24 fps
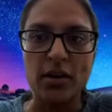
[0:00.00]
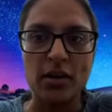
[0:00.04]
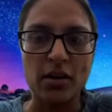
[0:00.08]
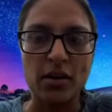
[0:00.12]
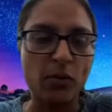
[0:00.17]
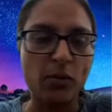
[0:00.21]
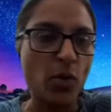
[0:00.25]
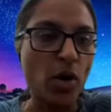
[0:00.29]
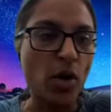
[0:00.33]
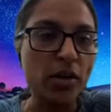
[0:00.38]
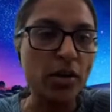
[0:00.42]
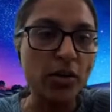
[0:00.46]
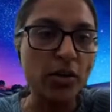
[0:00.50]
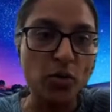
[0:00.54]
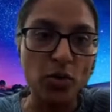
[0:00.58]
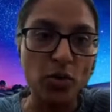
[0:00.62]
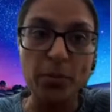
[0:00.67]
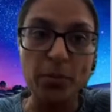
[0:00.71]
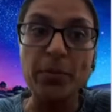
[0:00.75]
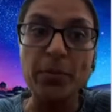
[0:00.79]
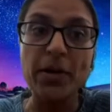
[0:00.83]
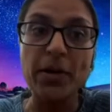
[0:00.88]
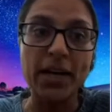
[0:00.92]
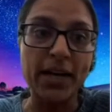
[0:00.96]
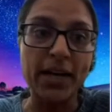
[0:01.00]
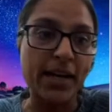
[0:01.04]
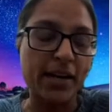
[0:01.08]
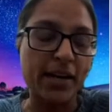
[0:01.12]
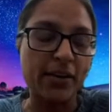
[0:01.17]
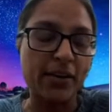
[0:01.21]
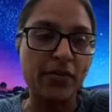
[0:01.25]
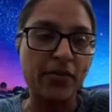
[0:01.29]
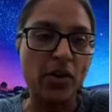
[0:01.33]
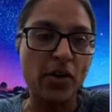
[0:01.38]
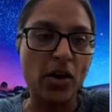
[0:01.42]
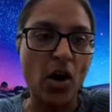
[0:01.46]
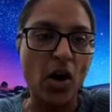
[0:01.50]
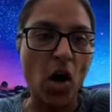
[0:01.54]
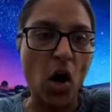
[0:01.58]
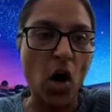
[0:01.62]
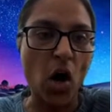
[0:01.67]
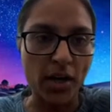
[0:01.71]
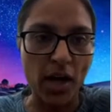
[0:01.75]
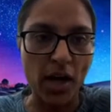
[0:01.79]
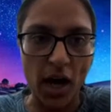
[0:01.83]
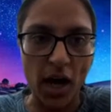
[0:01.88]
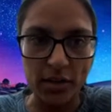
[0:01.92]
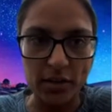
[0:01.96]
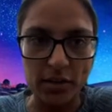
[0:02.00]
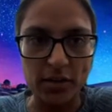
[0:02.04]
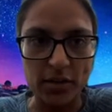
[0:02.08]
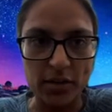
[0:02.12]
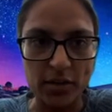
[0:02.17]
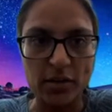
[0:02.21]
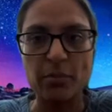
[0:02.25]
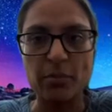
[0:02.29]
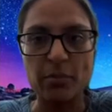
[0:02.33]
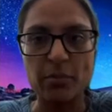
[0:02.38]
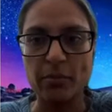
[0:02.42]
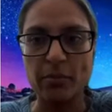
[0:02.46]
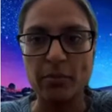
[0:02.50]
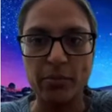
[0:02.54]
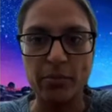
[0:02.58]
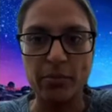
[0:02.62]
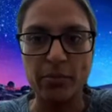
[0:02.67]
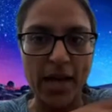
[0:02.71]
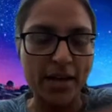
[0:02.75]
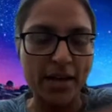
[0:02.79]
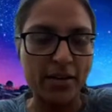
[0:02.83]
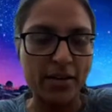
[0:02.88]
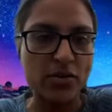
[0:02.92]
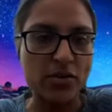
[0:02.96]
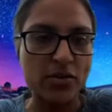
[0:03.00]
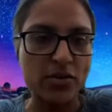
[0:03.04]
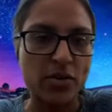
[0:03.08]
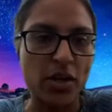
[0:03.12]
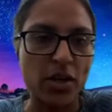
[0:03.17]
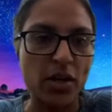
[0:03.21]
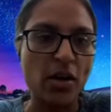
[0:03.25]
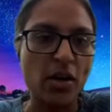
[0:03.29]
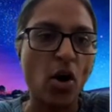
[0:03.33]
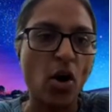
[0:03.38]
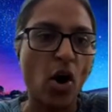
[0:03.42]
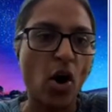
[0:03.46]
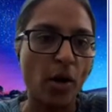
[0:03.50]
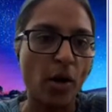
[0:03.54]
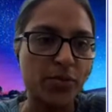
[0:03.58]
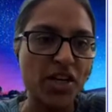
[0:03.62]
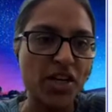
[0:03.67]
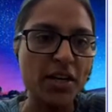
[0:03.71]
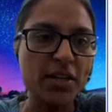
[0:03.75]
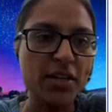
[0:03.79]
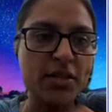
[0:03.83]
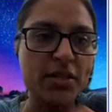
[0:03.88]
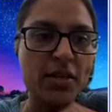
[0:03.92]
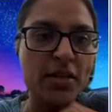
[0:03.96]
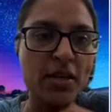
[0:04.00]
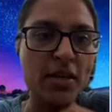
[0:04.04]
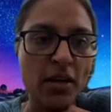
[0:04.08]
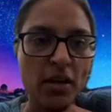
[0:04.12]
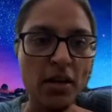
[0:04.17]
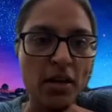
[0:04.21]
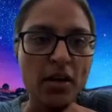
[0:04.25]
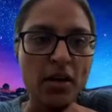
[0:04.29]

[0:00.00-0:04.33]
what could be life on other planetary objects,